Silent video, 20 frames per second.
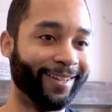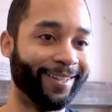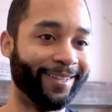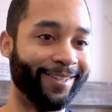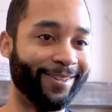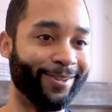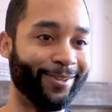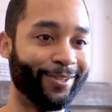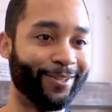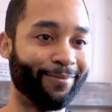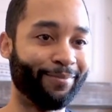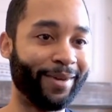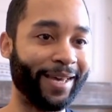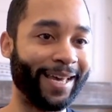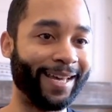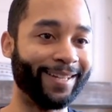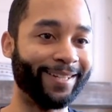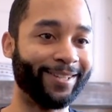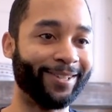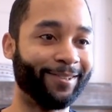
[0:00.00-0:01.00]
Use the
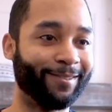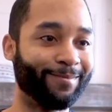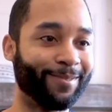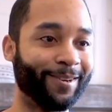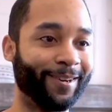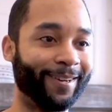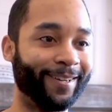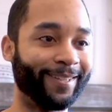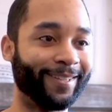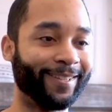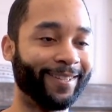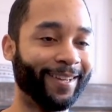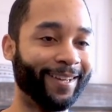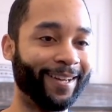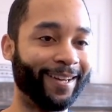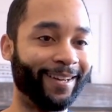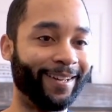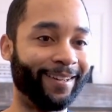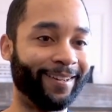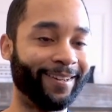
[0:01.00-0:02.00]
Pantone
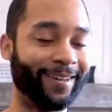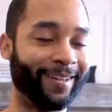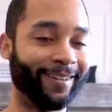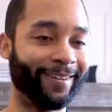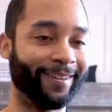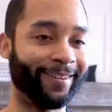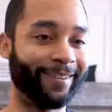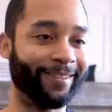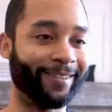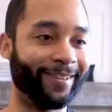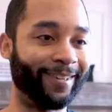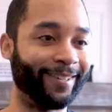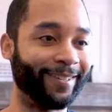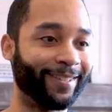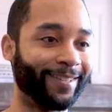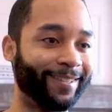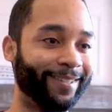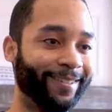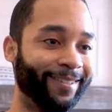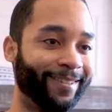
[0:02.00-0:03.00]
color
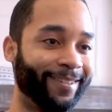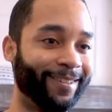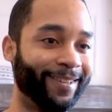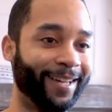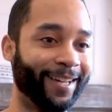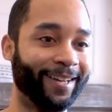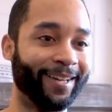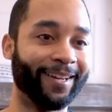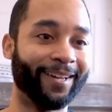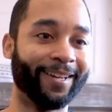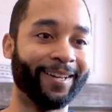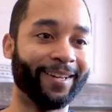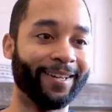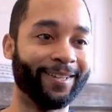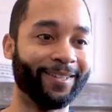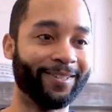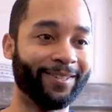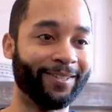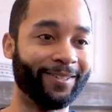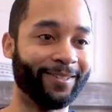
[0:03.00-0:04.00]
charts
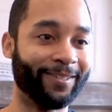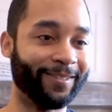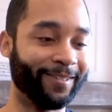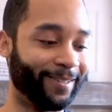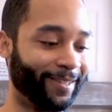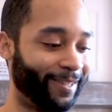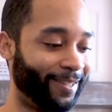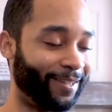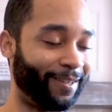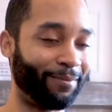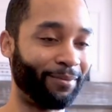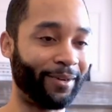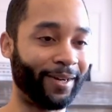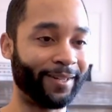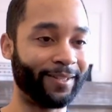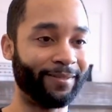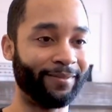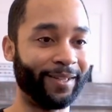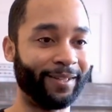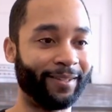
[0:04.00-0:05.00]
to
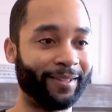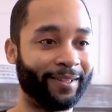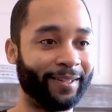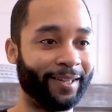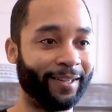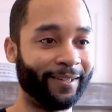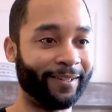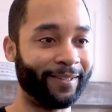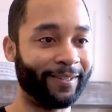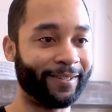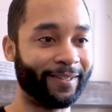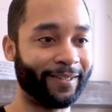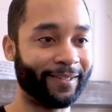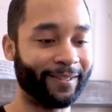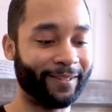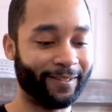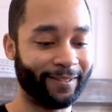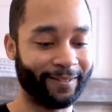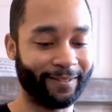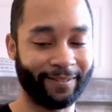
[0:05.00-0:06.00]
approximate the
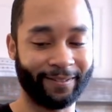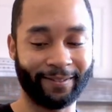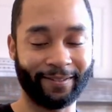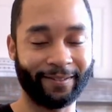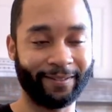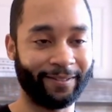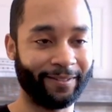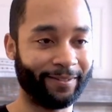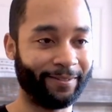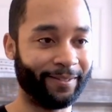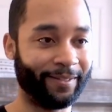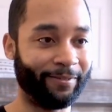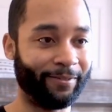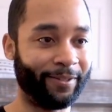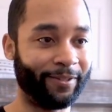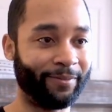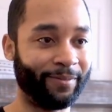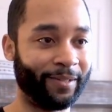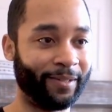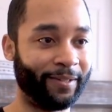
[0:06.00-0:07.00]
colors. That's what it
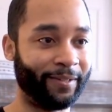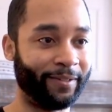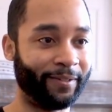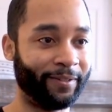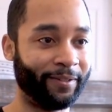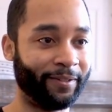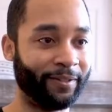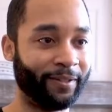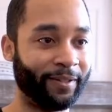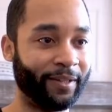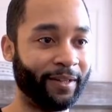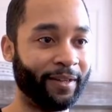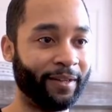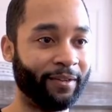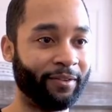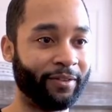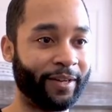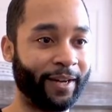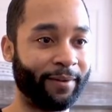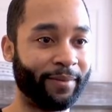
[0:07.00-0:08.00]
wants me to do.
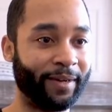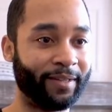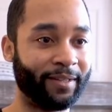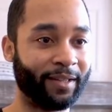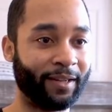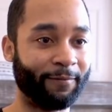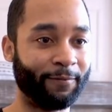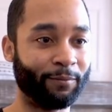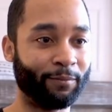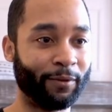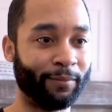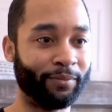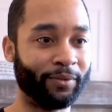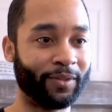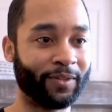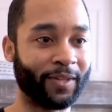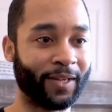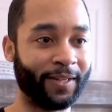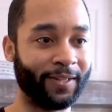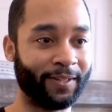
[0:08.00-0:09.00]
Track my times more
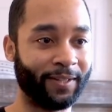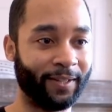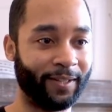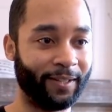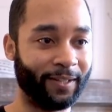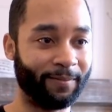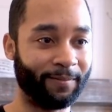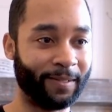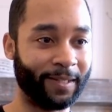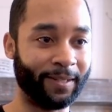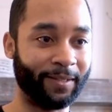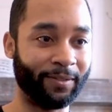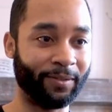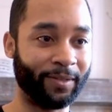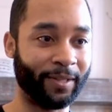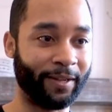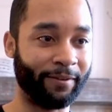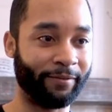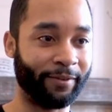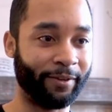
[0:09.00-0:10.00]
precisely. Not
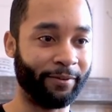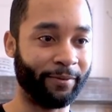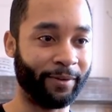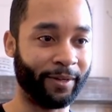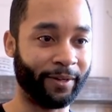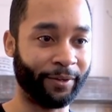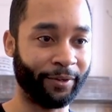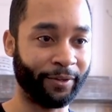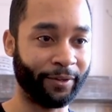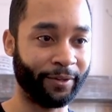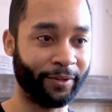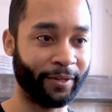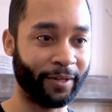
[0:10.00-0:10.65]
doing that very well.